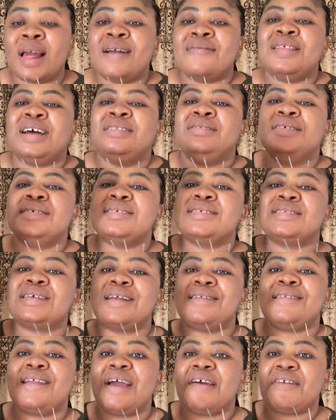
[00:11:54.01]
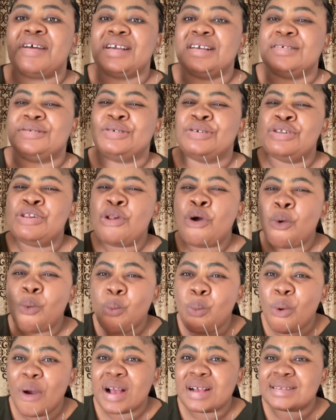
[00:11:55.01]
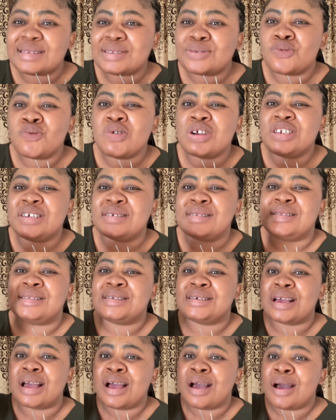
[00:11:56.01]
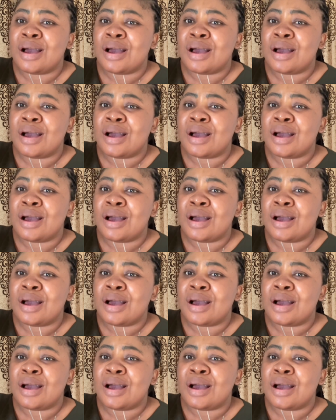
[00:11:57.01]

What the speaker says: That this 10 naira is the lowest, which is the